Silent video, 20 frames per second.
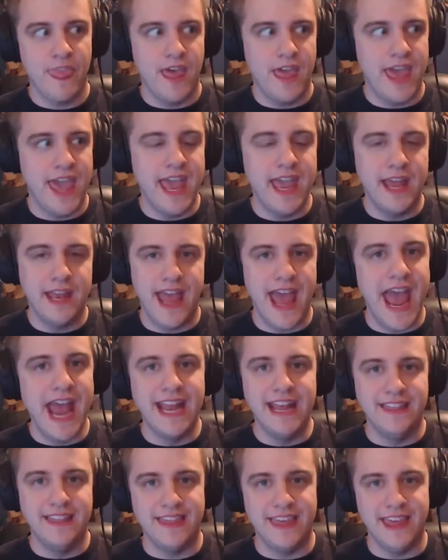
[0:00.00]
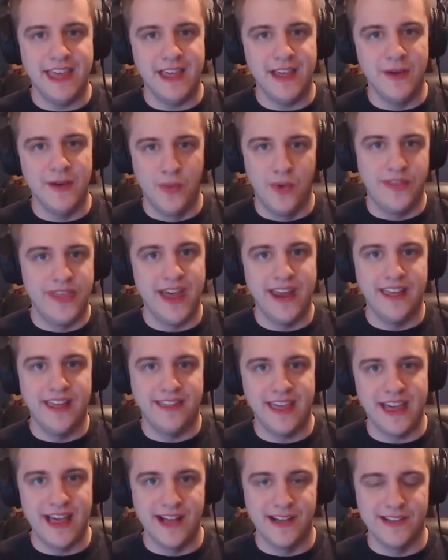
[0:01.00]
hit anything with
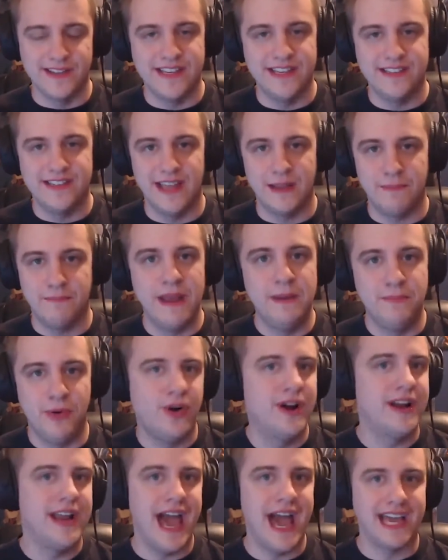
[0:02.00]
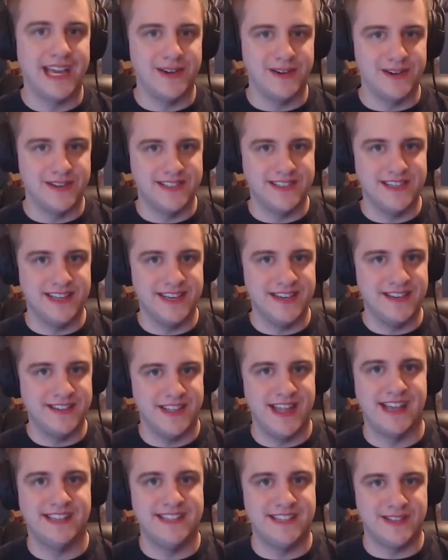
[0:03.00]
anything else. He's like pinpoint accuracy,
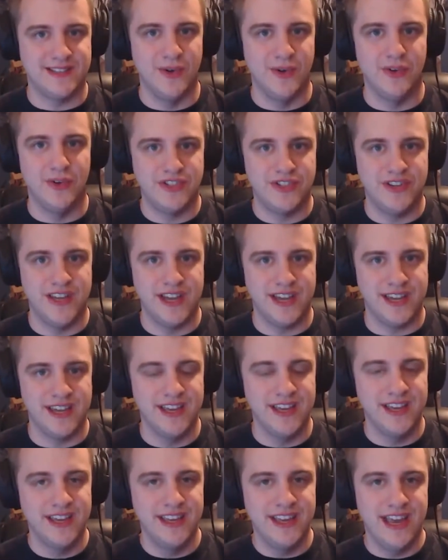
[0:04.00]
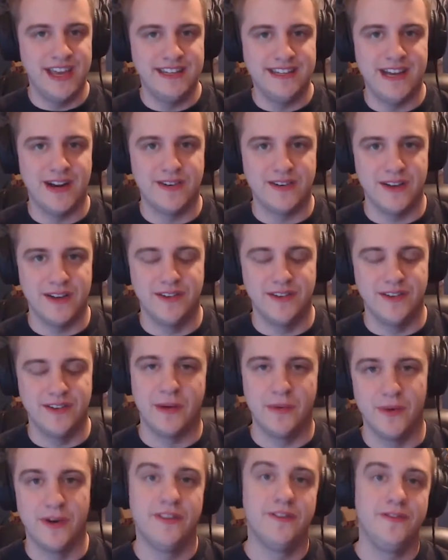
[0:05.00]
so that's his whole shtick. And Daredevil is
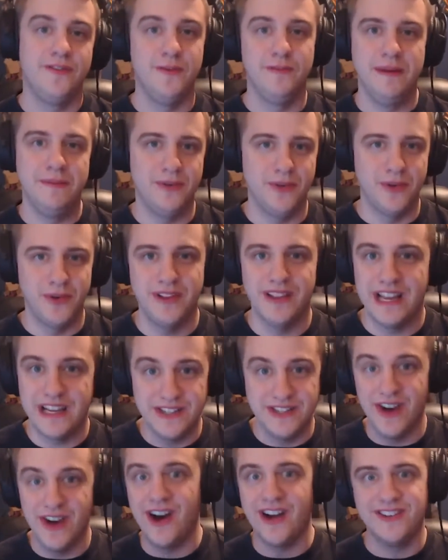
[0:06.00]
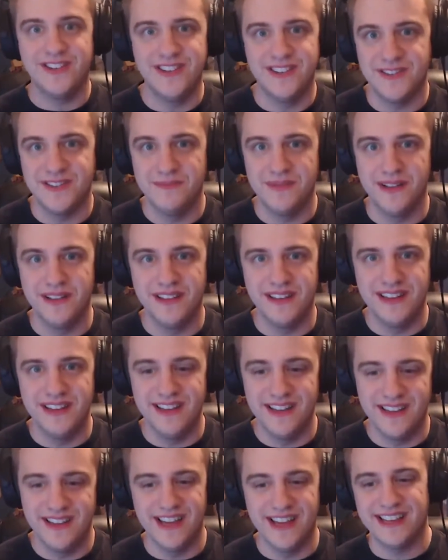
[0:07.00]
like one of the few people who could like dodge his
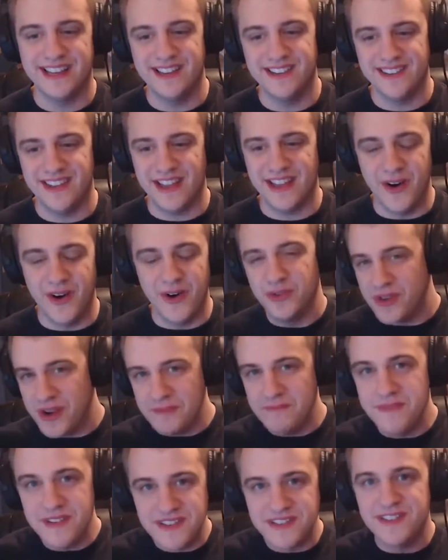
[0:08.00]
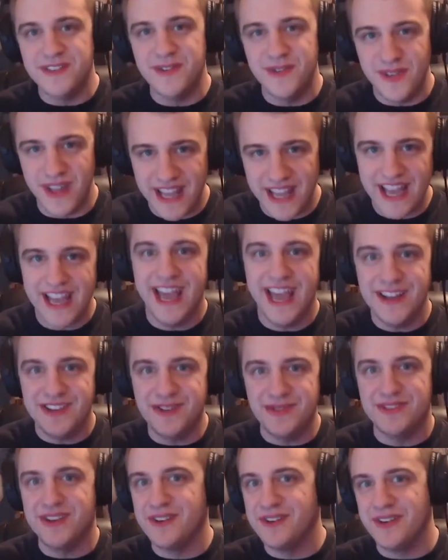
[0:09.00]
ability. Like, it's like, oh, I missed you, like I hate
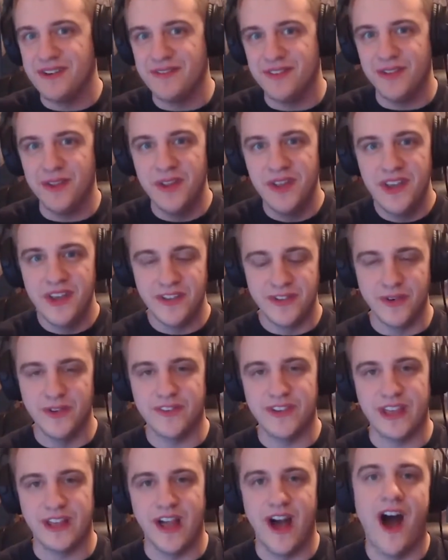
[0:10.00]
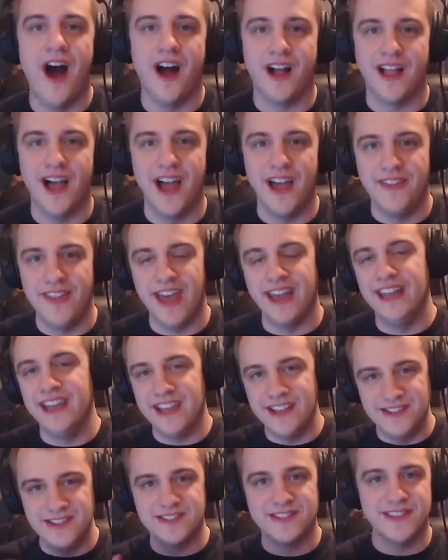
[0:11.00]
you, Daredevil. So he's like Hawkeye in that he
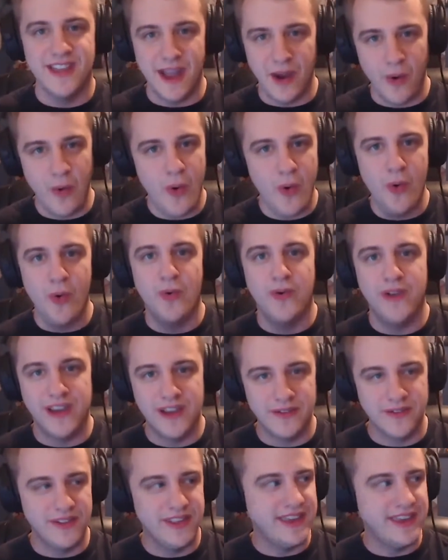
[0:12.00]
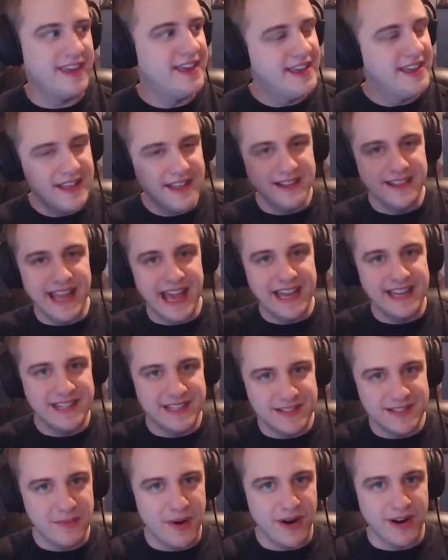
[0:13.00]
can just like, he can really land
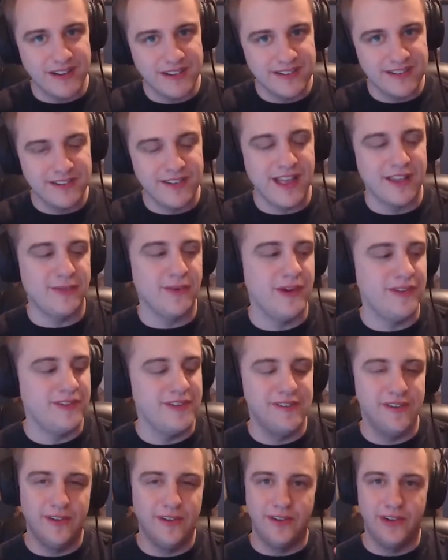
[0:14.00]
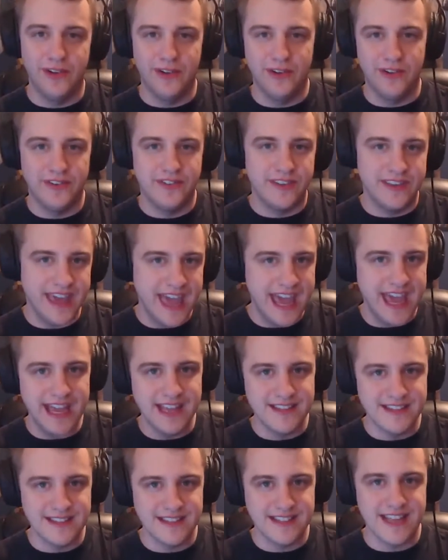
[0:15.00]
his marks. So that's why he's doing those little
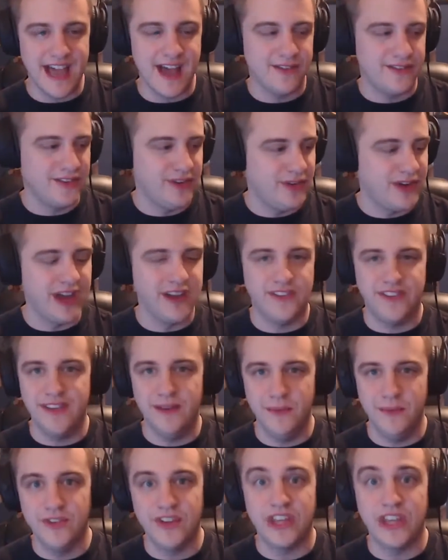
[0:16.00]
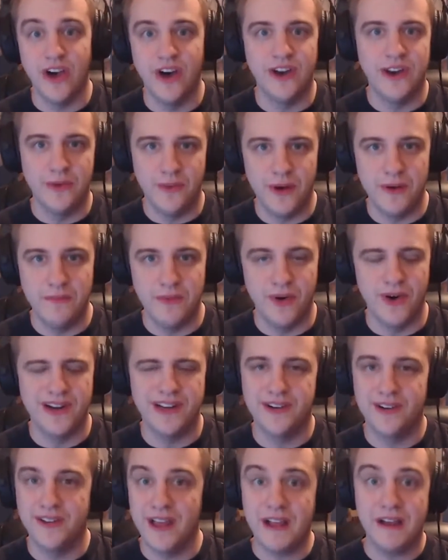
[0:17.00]
canes and staffs, and you kind of see him use a gun at one point,
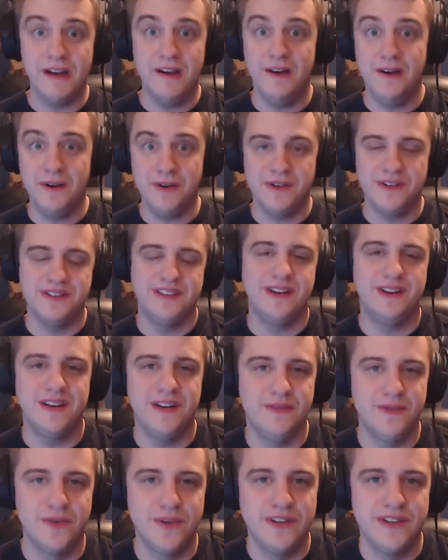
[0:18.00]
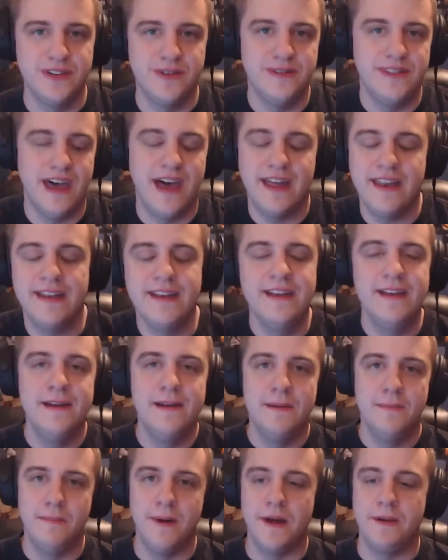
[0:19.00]
and you're like, oh, Daredevil wouldn't do that.
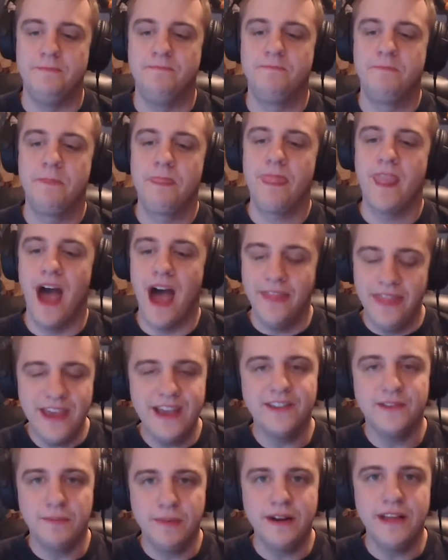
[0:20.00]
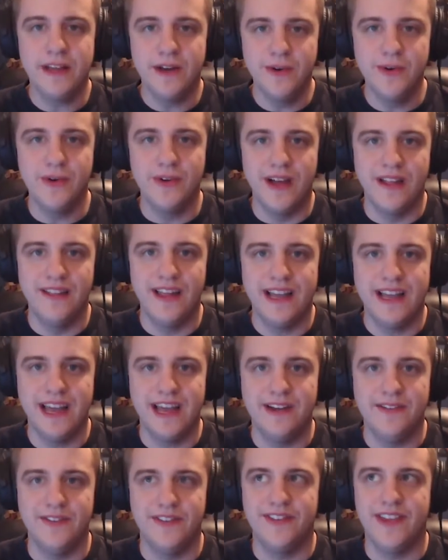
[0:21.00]
But I think it's pretty cool. I like
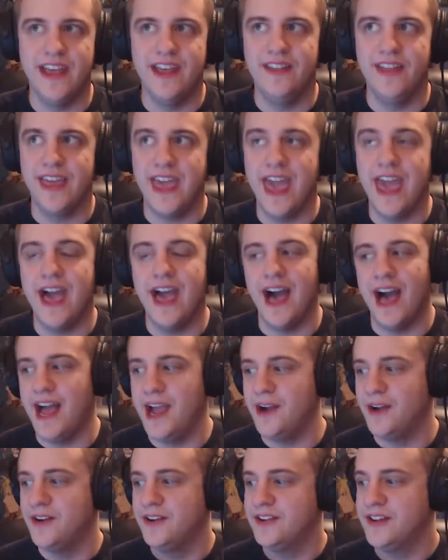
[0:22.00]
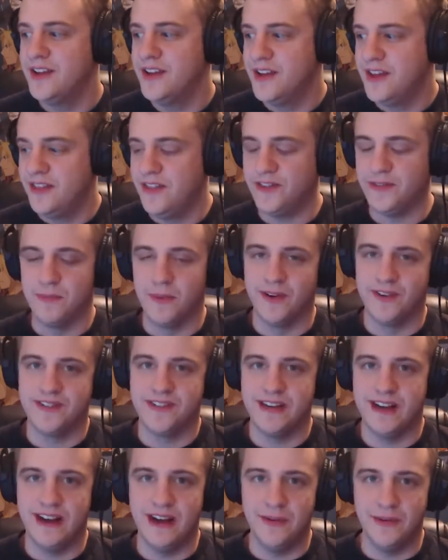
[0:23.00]
kind of saying like, hey, I hired this
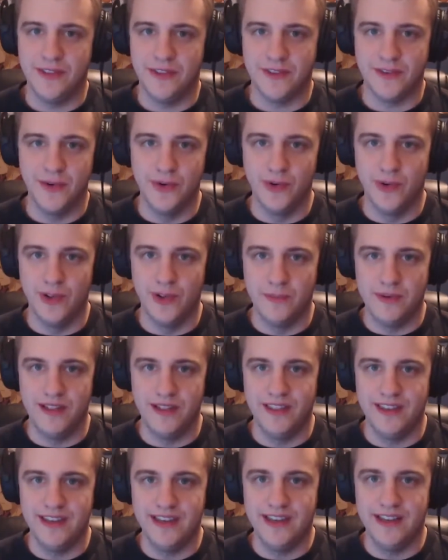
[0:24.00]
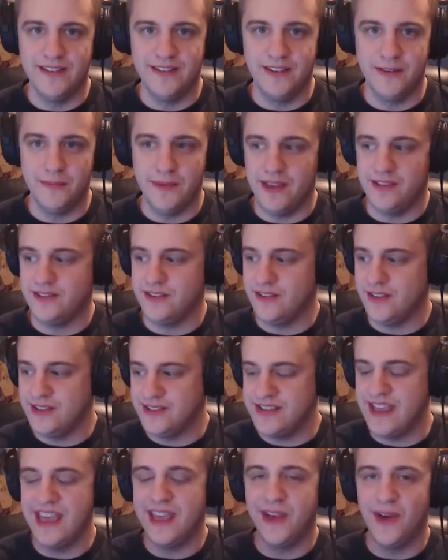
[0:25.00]
mercenary with this cool ability to basically
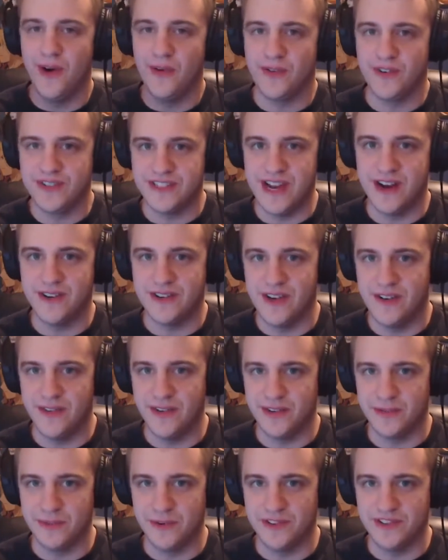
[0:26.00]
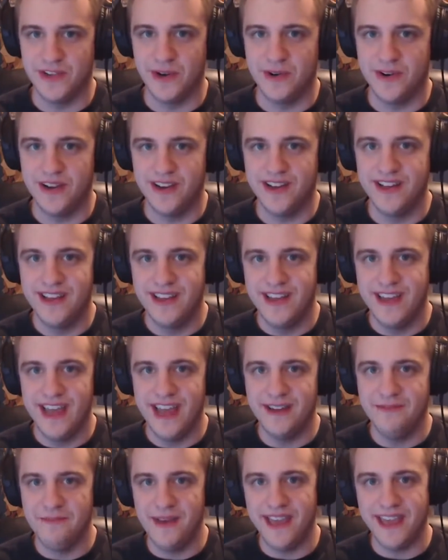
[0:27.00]
take over Daredevil's persona
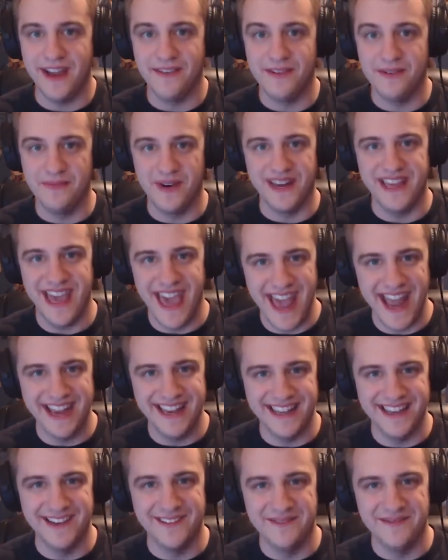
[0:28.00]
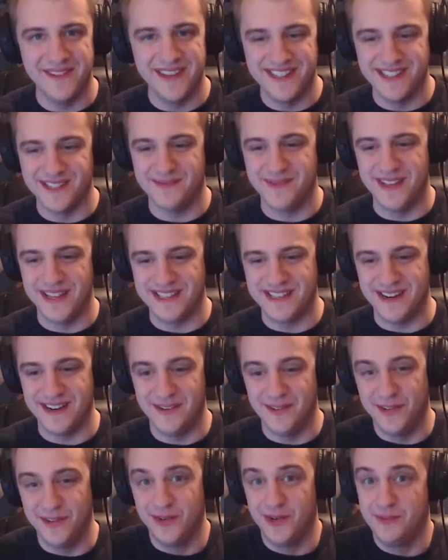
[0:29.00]
and make everybody hate him and just be like,
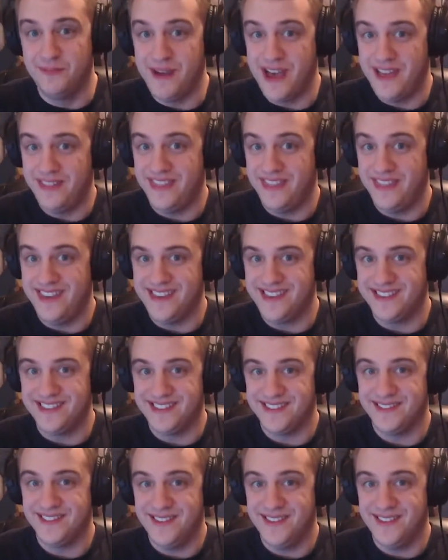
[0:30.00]
Daredevil's doing bad things.